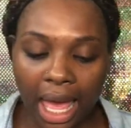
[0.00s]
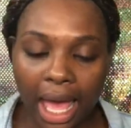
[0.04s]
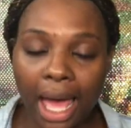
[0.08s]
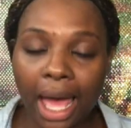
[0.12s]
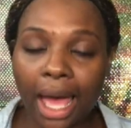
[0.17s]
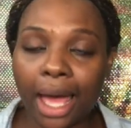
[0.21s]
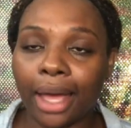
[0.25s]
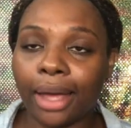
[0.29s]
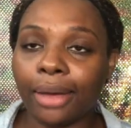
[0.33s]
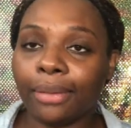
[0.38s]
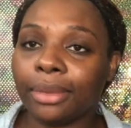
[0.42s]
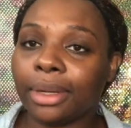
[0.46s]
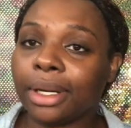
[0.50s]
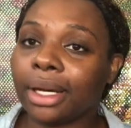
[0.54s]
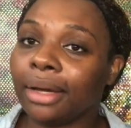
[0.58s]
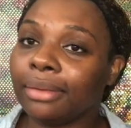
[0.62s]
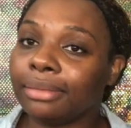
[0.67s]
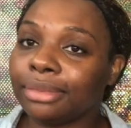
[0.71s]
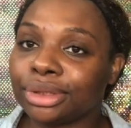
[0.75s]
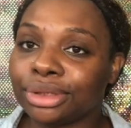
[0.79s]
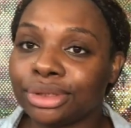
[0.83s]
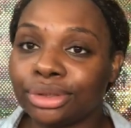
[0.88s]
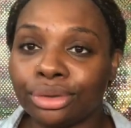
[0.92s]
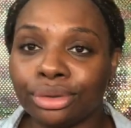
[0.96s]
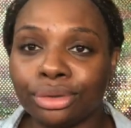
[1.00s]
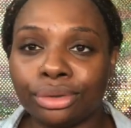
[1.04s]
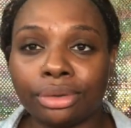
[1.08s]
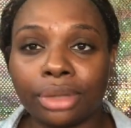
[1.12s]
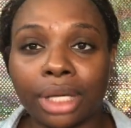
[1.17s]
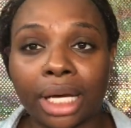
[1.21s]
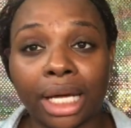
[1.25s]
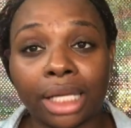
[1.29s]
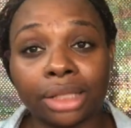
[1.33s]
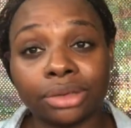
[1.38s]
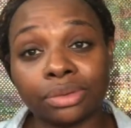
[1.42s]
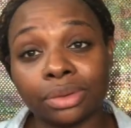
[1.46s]
I am coming to you
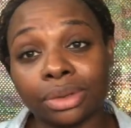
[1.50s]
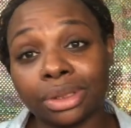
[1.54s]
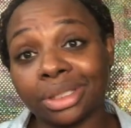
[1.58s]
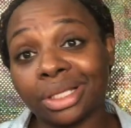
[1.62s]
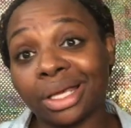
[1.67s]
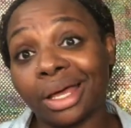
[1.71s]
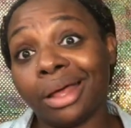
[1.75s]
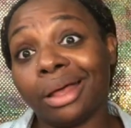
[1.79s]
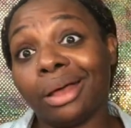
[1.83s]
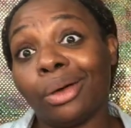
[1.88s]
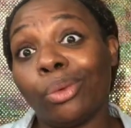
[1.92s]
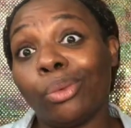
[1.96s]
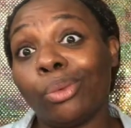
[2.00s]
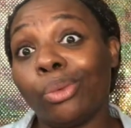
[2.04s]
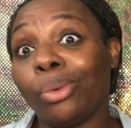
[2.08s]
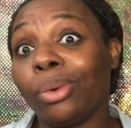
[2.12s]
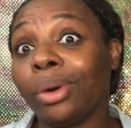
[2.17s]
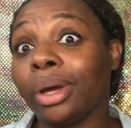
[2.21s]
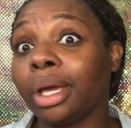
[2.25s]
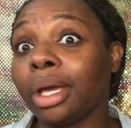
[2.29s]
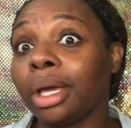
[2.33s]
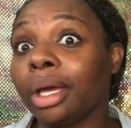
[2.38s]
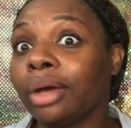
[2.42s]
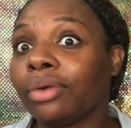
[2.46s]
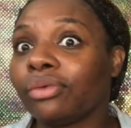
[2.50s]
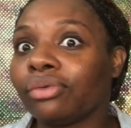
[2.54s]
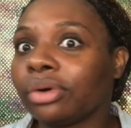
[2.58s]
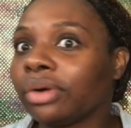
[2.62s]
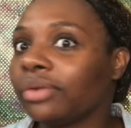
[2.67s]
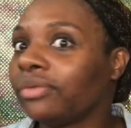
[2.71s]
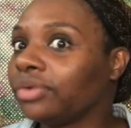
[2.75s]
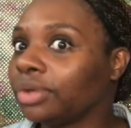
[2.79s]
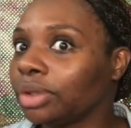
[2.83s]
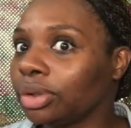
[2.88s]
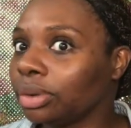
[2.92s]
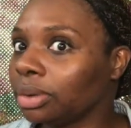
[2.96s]
guys with a wig
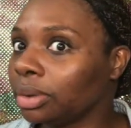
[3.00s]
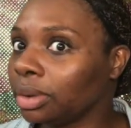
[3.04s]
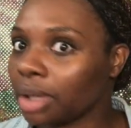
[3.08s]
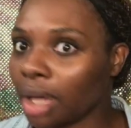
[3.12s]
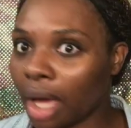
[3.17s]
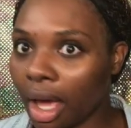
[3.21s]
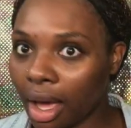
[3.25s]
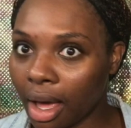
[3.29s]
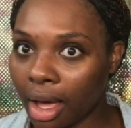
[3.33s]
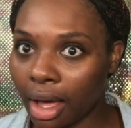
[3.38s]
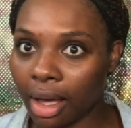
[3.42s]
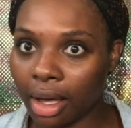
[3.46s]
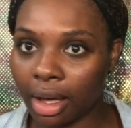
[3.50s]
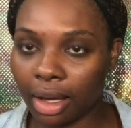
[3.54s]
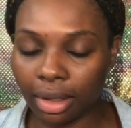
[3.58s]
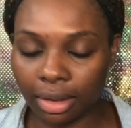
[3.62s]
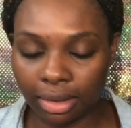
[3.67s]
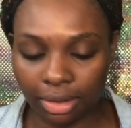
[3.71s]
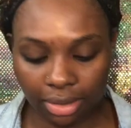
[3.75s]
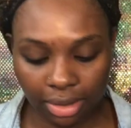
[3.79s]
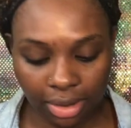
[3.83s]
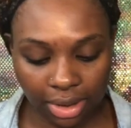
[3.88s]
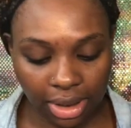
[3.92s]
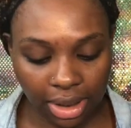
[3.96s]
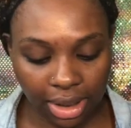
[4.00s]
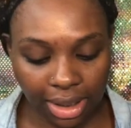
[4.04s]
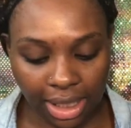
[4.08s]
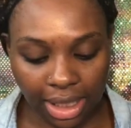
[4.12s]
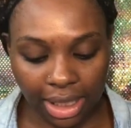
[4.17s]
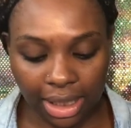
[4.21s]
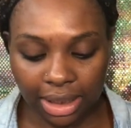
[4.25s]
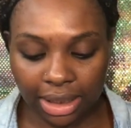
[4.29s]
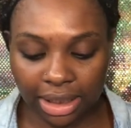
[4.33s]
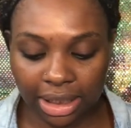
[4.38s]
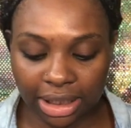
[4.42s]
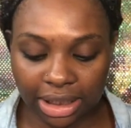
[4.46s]
review, y'all.
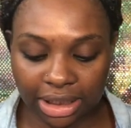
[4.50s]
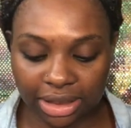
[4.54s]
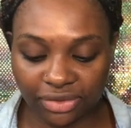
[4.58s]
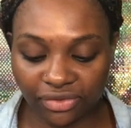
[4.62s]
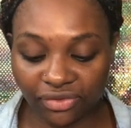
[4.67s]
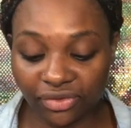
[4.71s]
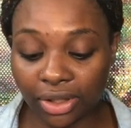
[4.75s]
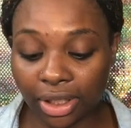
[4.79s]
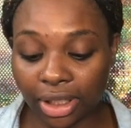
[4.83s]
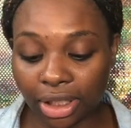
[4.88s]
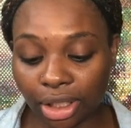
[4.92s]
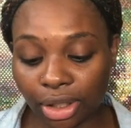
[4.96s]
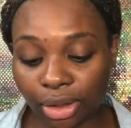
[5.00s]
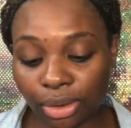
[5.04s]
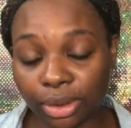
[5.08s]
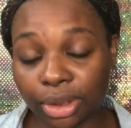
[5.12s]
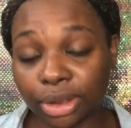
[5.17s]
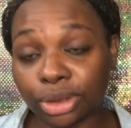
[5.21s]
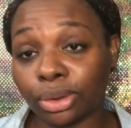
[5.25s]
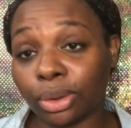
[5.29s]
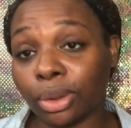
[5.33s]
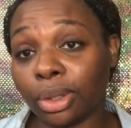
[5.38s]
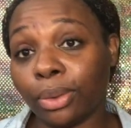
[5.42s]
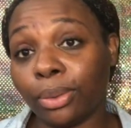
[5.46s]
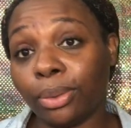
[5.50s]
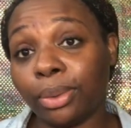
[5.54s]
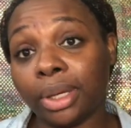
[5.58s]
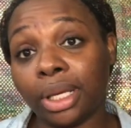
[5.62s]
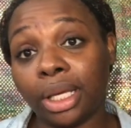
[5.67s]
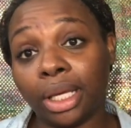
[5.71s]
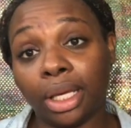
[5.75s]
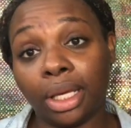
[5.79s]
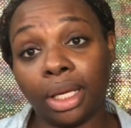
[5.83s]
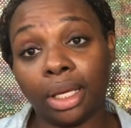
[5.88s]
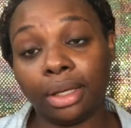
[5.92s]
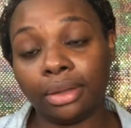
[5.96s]
This video is on a
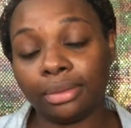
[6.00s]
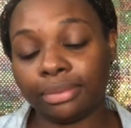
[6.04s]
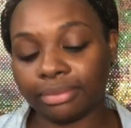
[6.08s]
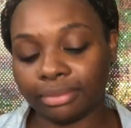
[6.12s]
wig.